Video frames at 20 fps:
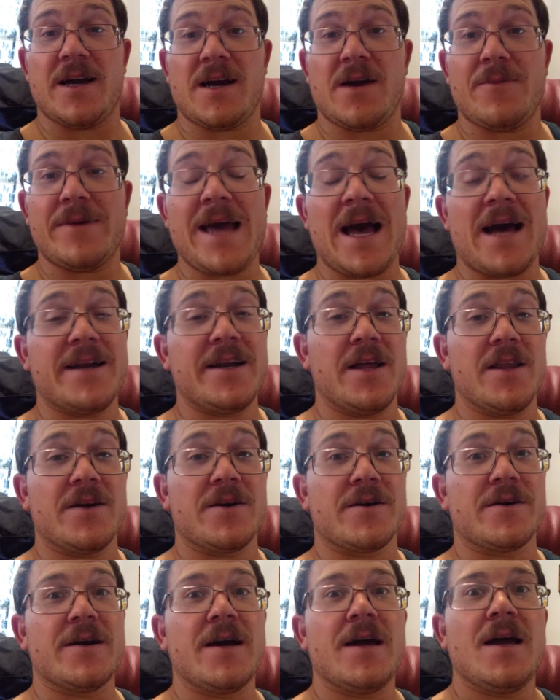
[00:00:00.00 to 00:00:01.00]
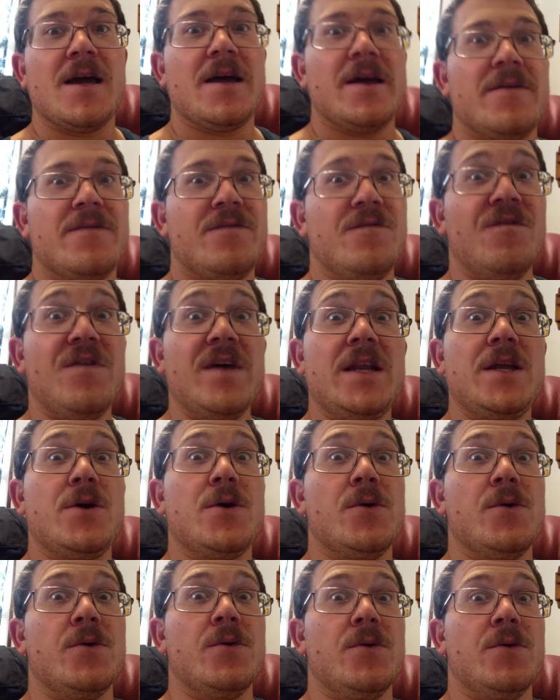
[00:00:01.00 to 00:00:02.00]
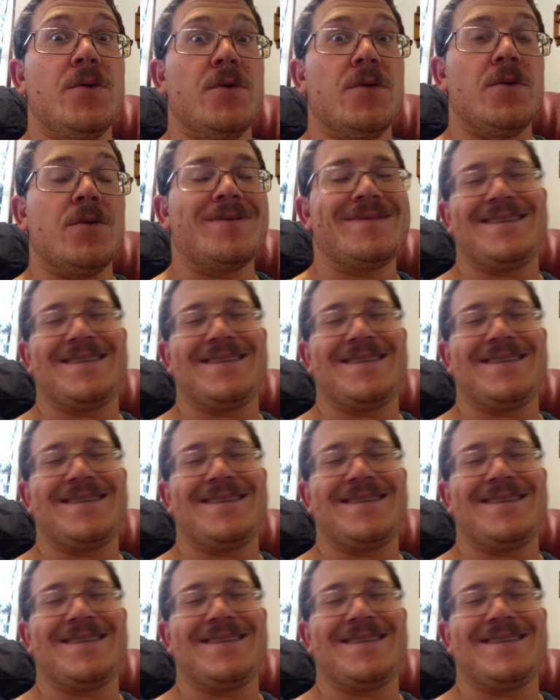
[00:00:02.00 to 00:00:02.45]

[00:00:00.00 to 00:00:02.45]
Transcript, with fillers: here, and we got another video.